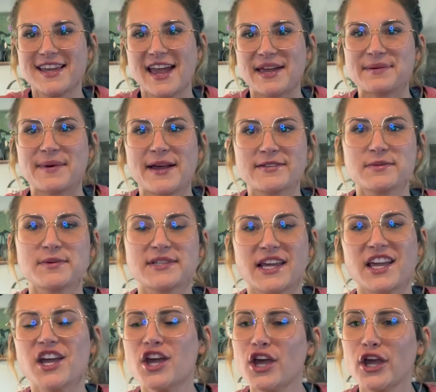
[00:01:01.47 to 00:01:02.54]
And my husband was like,
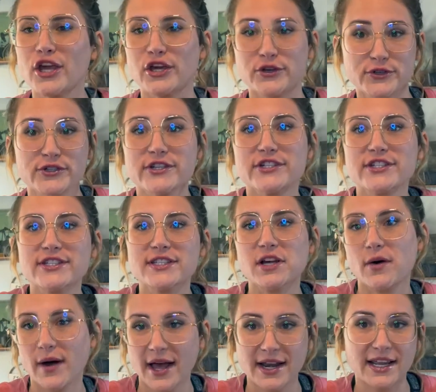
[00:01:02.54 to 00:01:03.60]
you should just go
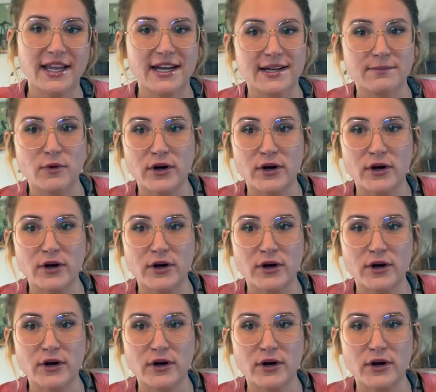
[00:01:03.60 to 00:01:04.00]
ahead and get a more